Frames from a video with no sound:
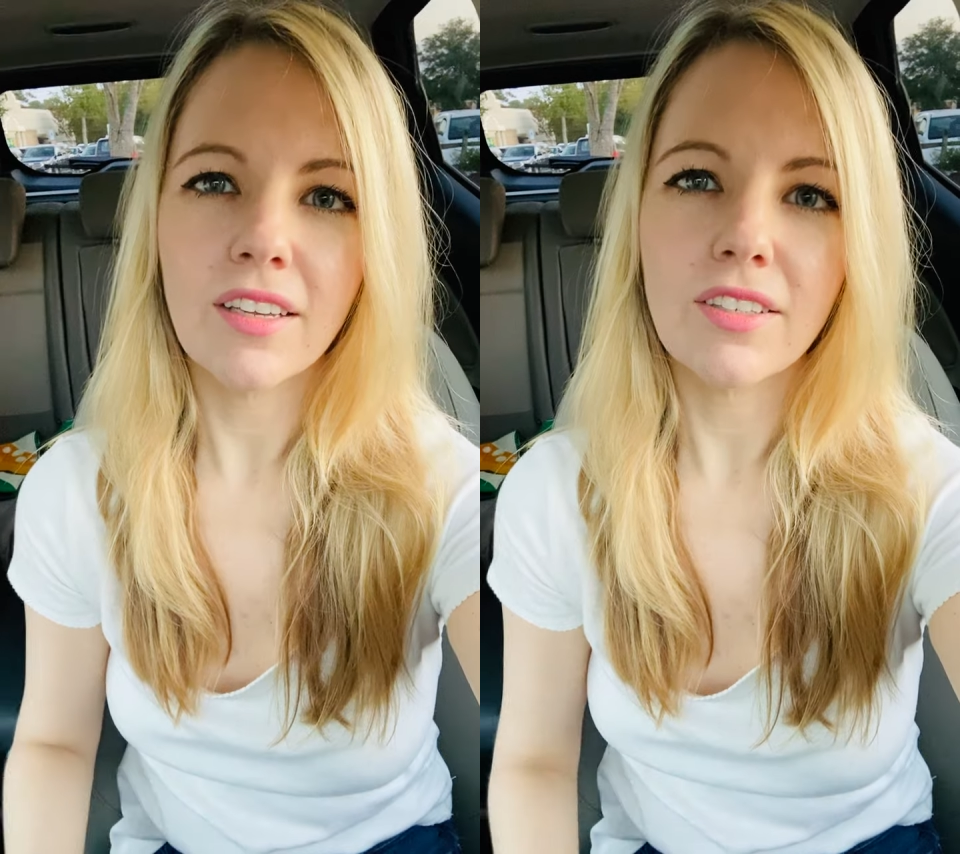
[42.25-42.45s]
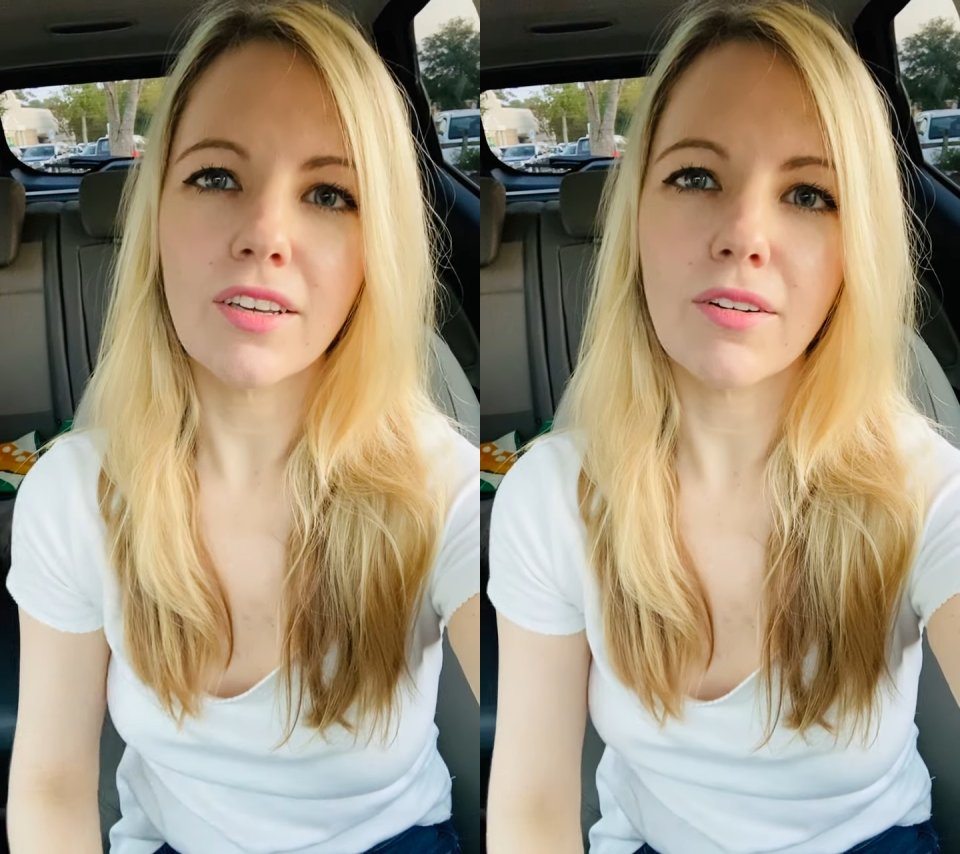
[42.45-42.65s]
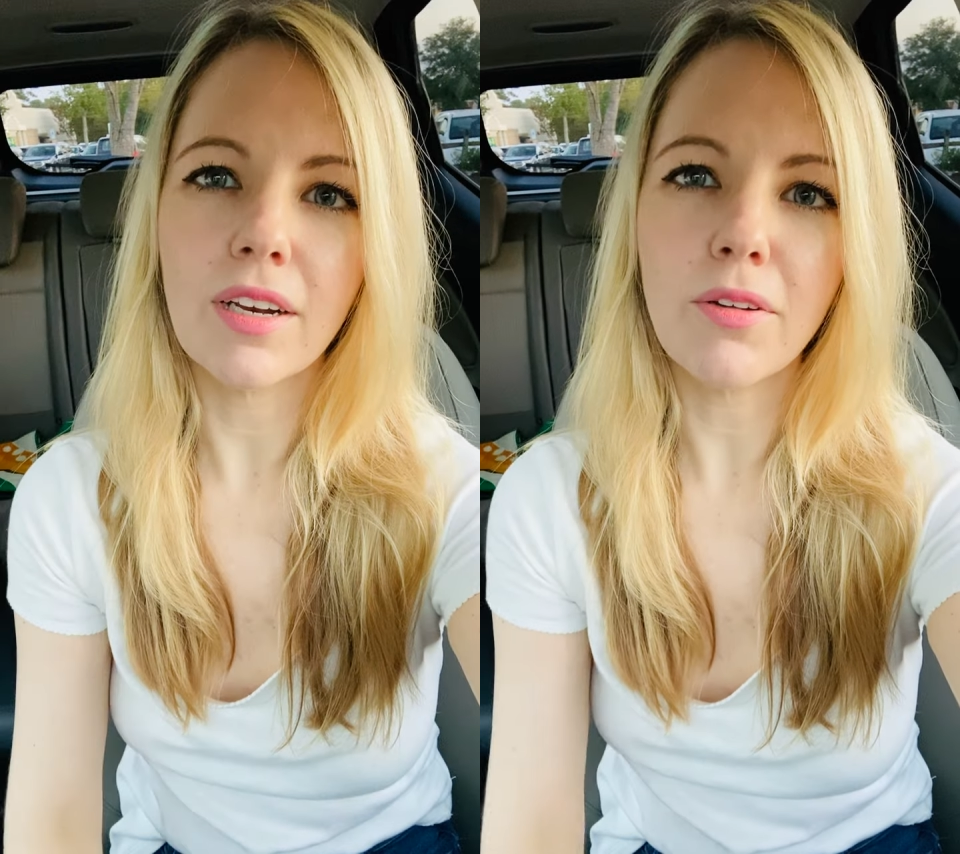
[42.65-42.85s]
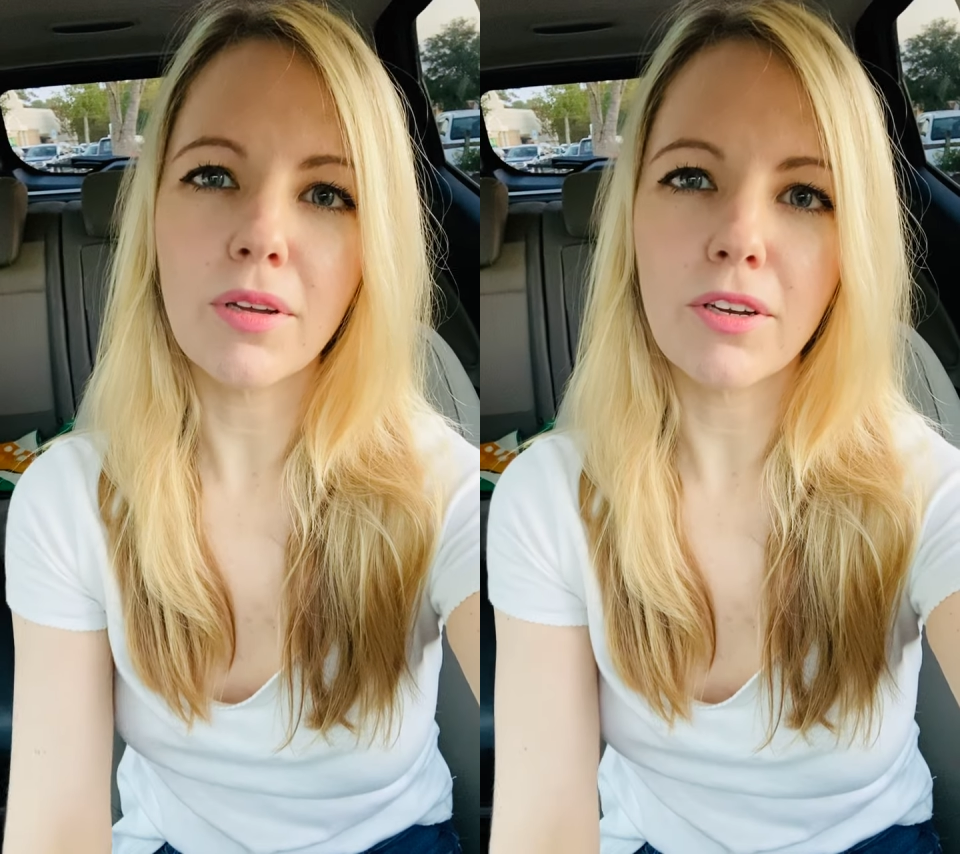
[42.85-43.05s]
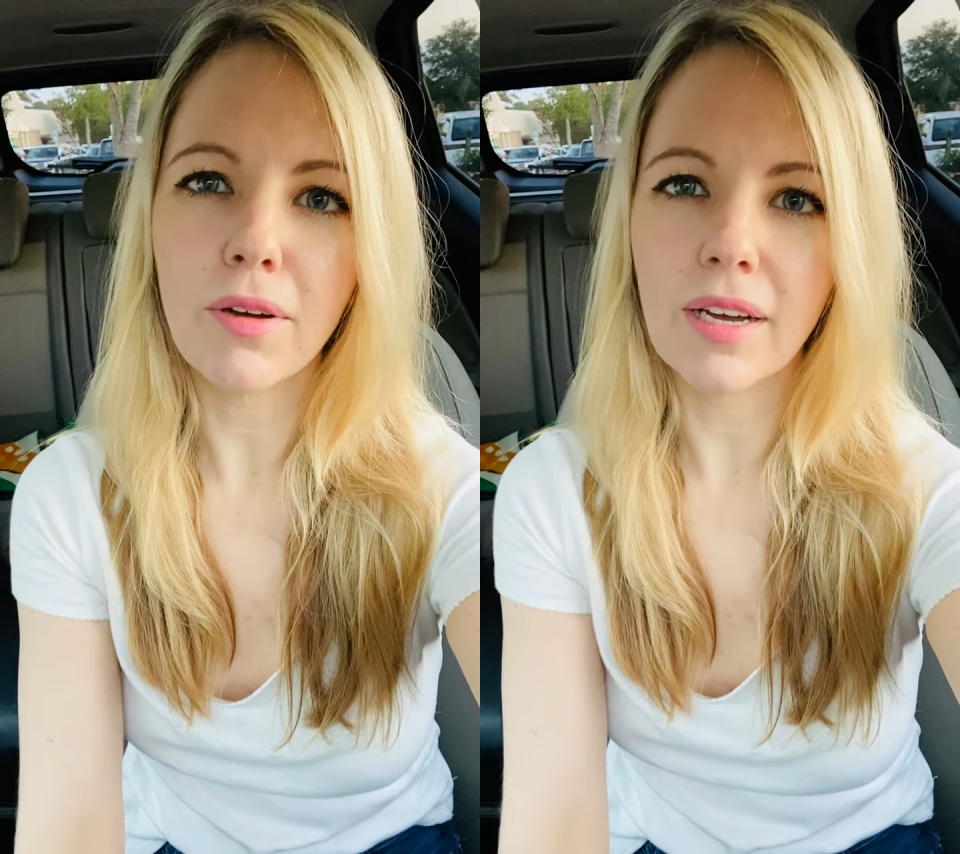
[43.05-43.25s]
So
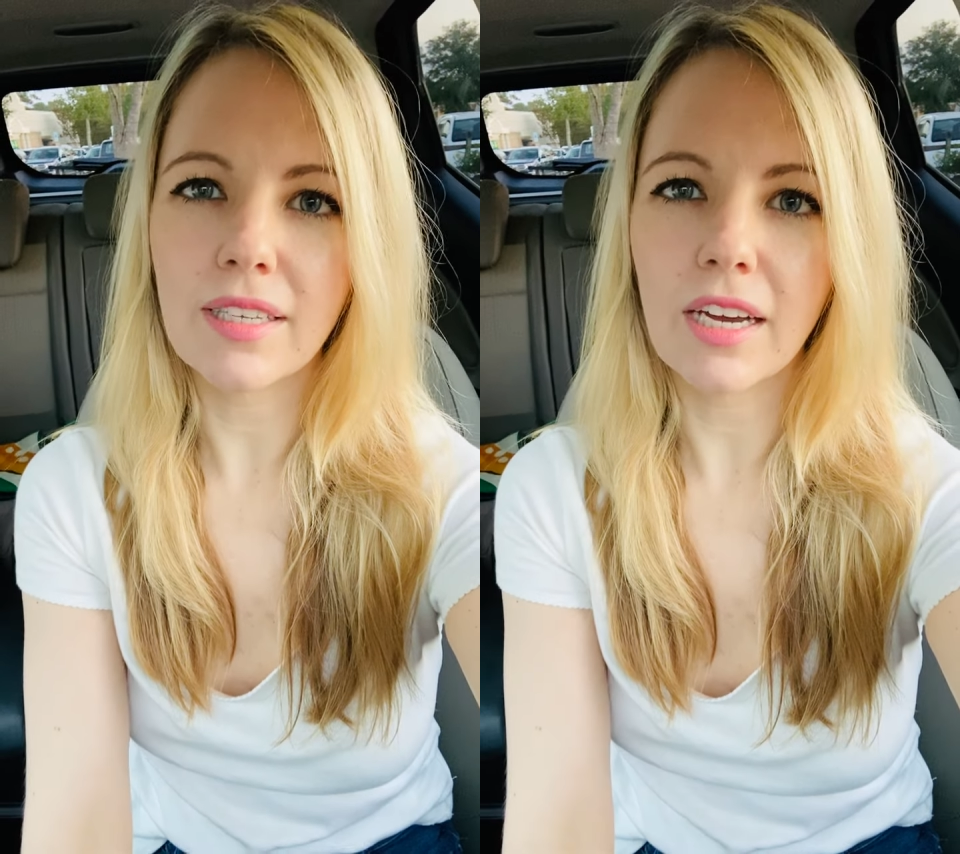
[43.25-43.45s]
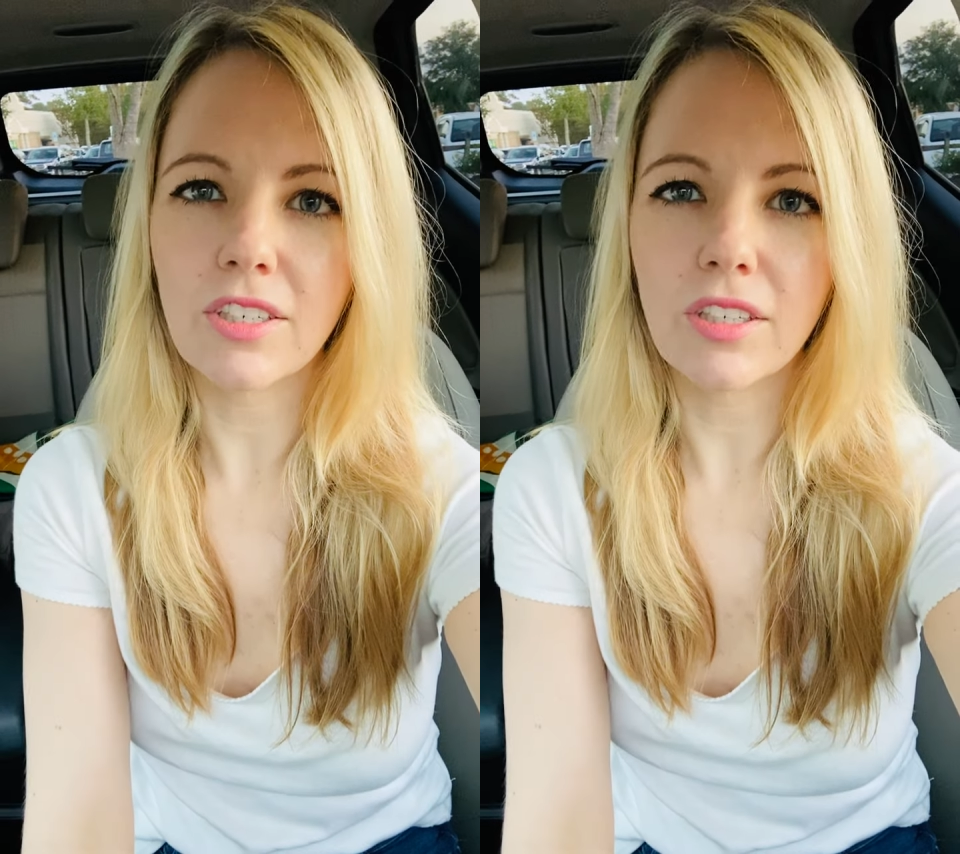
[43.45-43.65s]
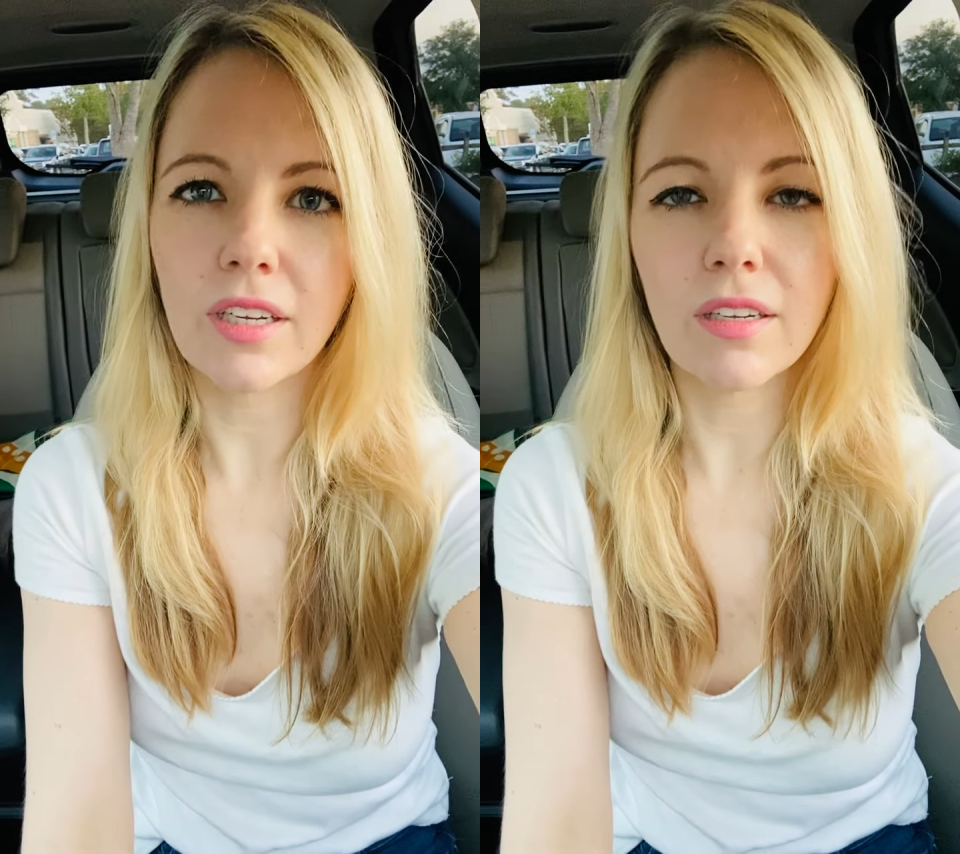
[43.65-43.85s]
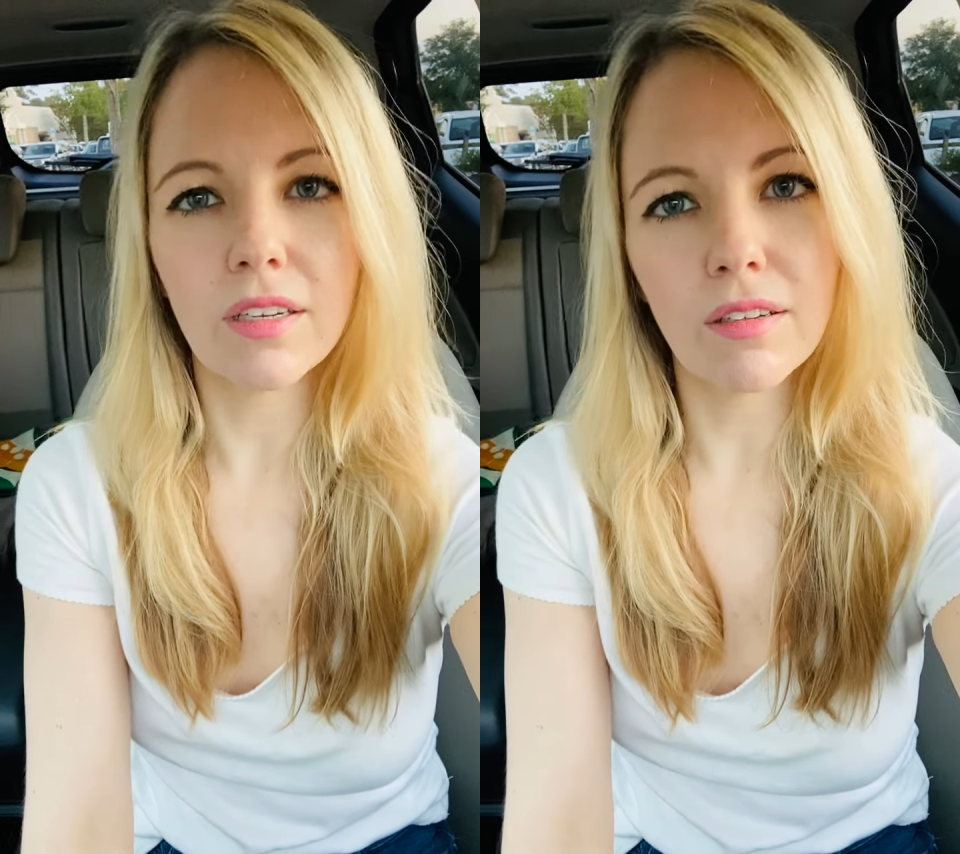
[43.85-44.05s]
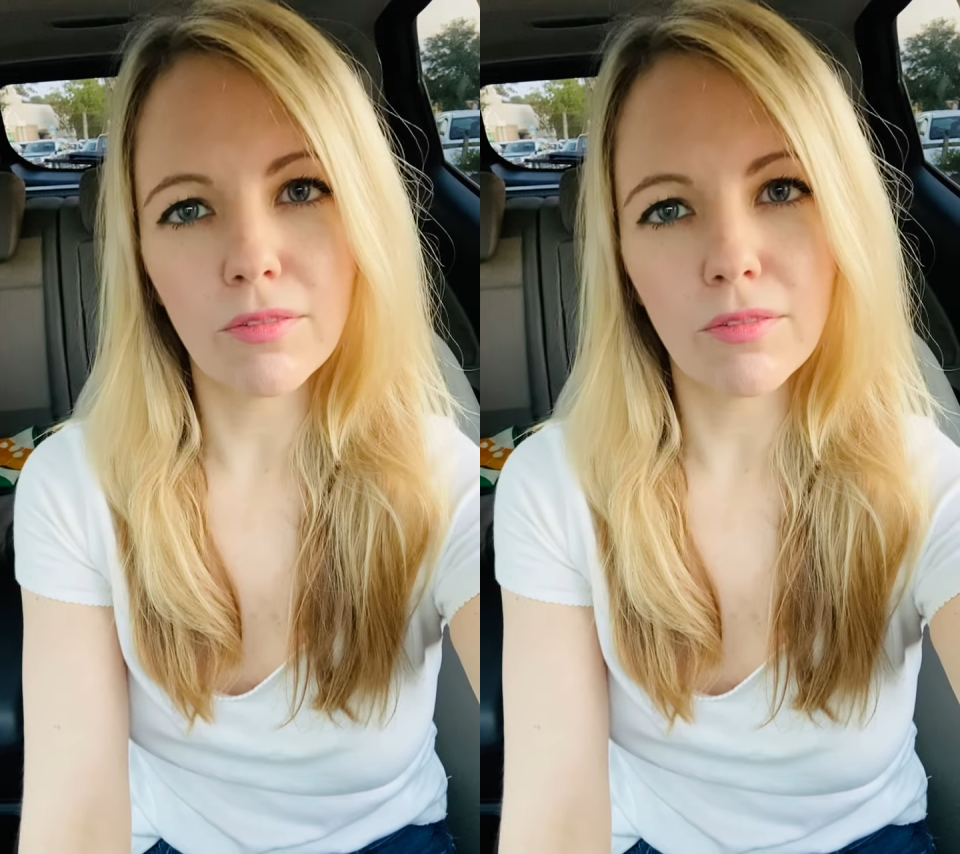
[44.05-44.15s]
anyone who has actually